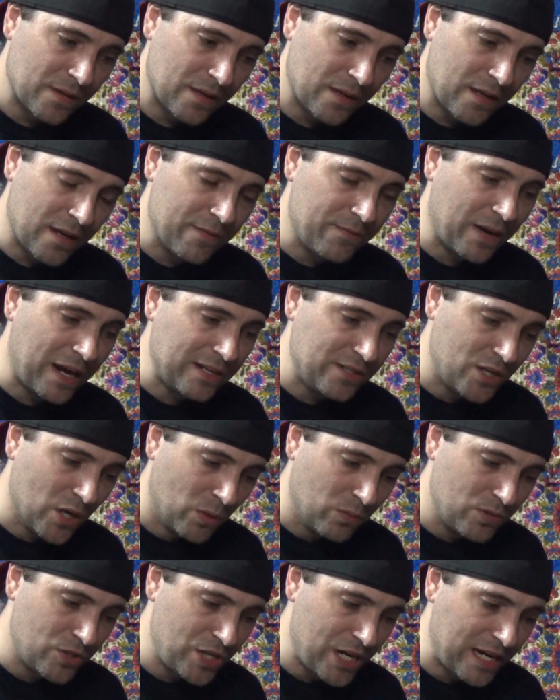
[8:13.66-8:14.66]
if I
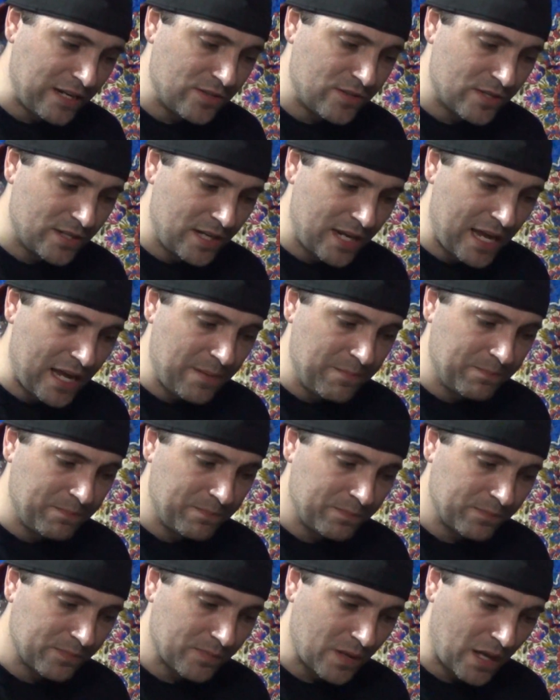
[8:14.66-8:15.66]
don't change the name,
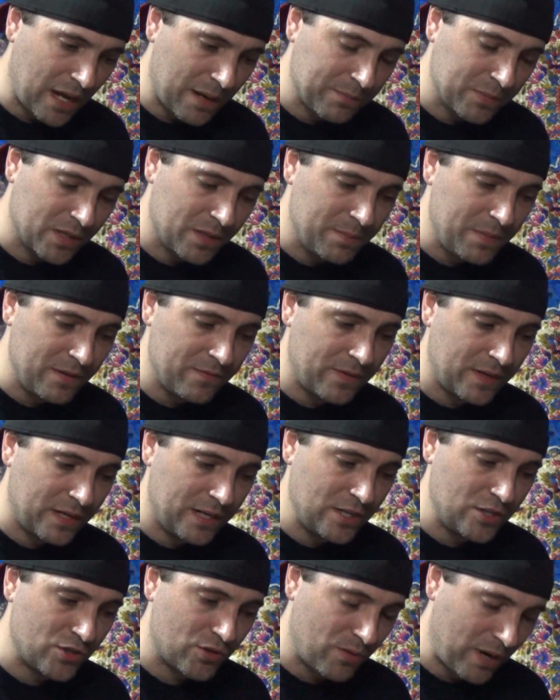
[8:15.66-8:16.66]
I'm going to be
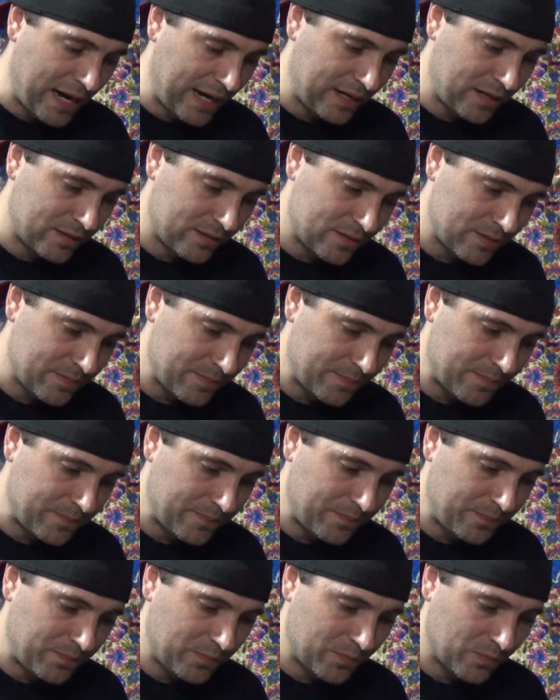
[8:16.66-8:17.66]
very direct
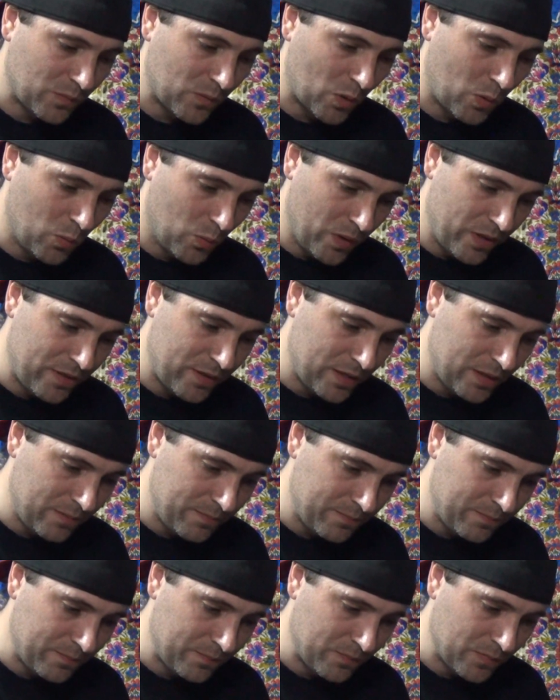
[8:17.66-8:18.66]
with it,
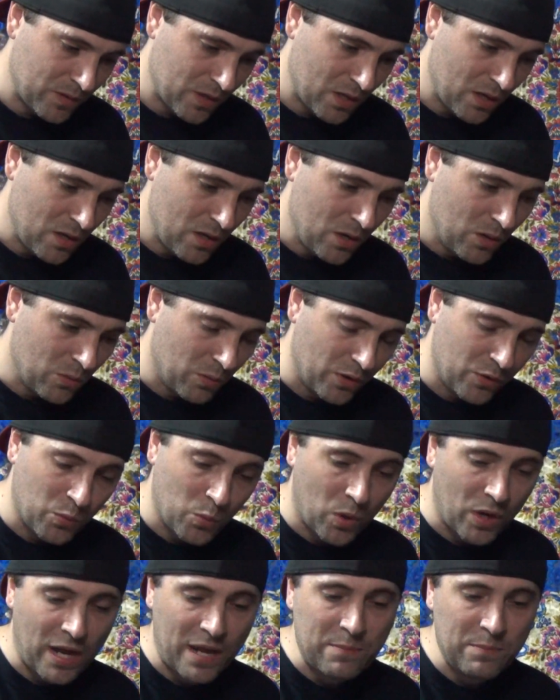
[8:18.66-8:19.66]
with
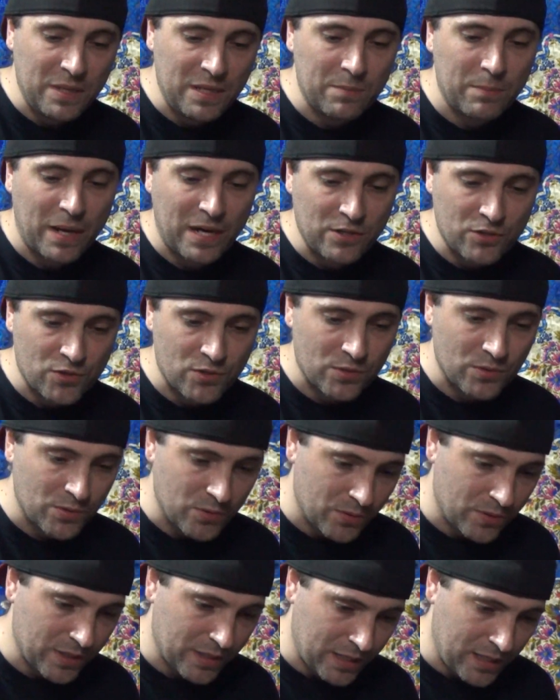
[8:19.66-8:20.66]
what I mean by True
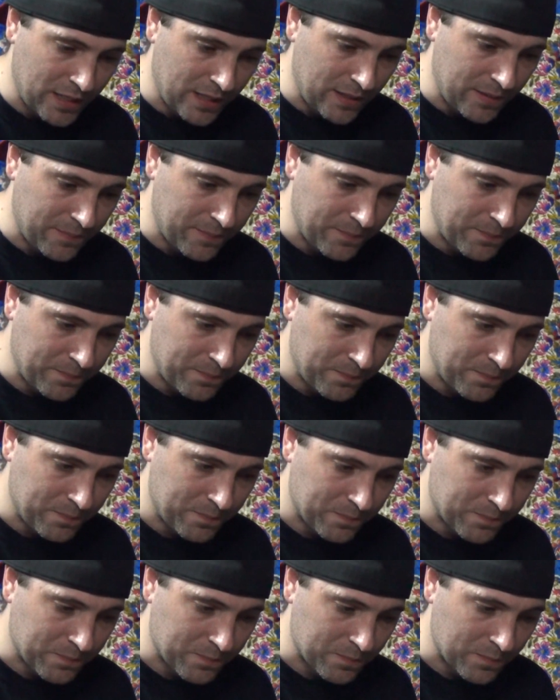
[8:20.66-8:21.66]
Hookah King.
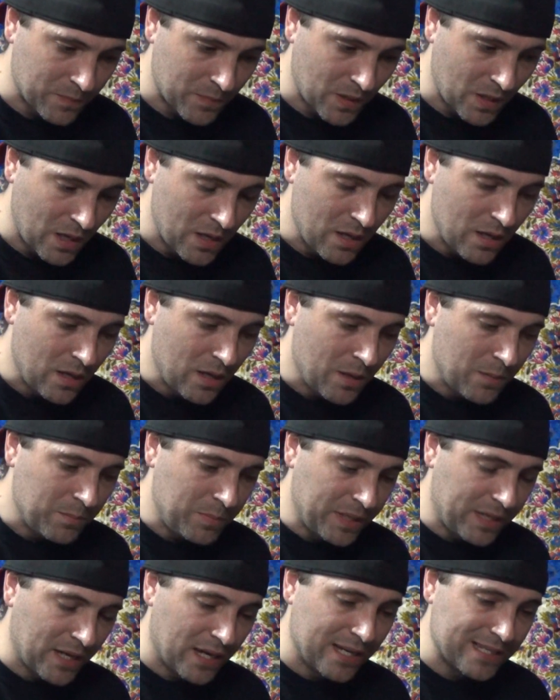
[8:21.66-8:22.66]

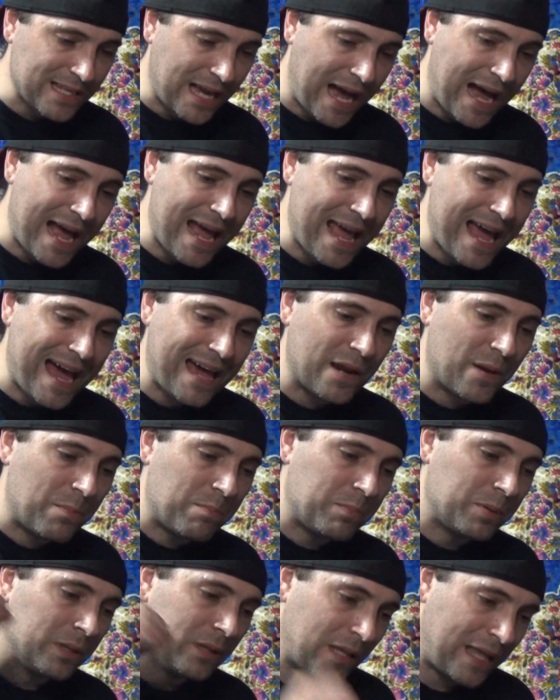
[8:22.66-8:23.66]
Because I had a
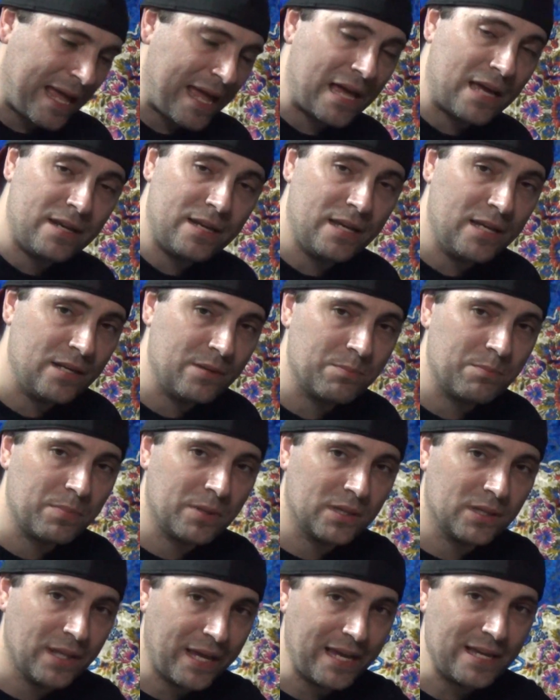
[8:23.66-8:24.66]
plan in
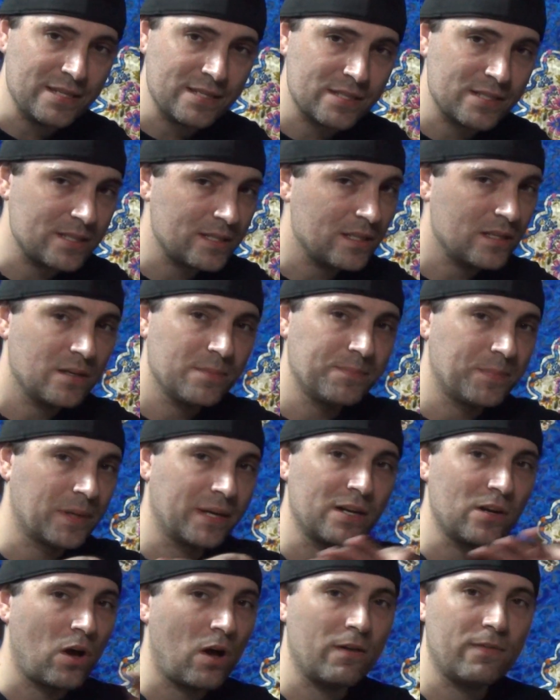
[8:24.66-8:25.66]
place, but
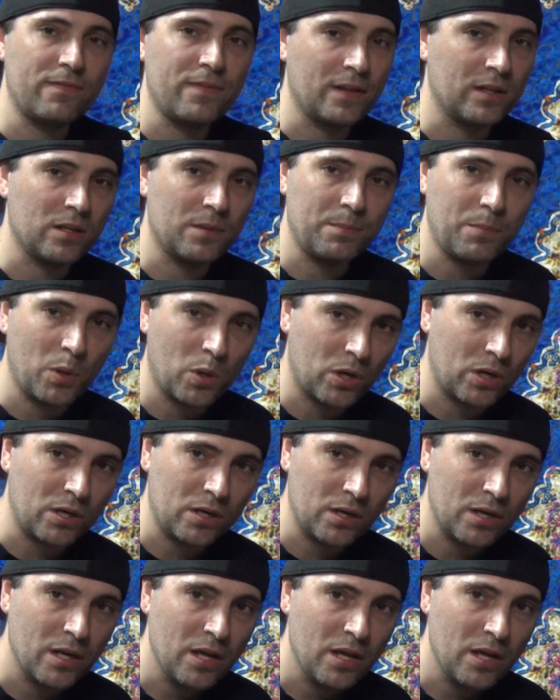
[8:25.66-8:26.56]
it all fell apart.